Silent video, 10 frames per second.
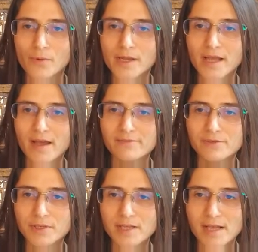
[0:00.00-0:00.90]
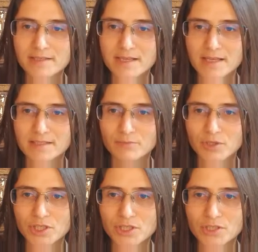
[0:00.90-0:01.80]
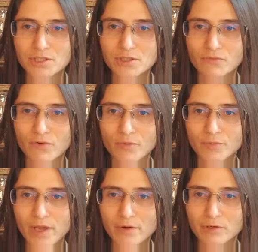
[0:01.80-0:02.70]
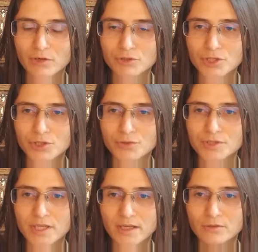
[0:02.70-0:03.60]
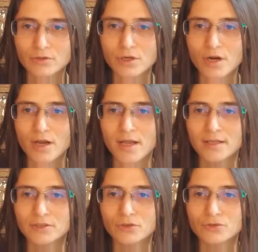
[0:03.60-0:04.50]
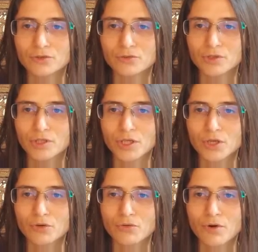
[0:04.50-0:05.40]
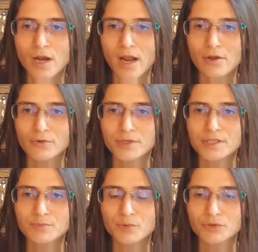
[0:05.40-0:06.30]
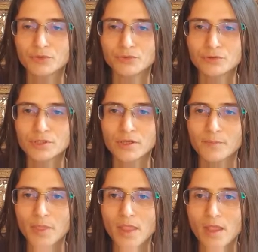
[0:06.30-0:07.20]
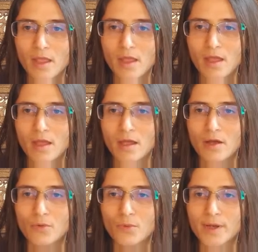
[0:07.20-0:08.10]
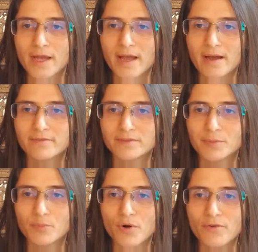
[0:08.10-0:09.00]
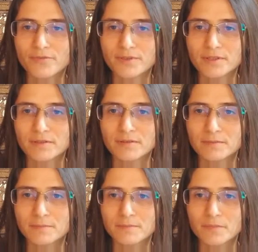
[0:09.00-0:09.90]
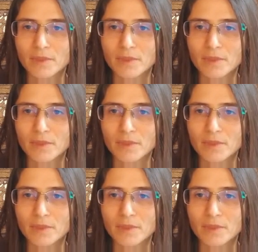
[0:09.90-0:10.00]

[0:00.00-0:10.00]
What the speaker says: We have greenhouse gas emissions from the agricultural sector and also the calories produced. We have the profit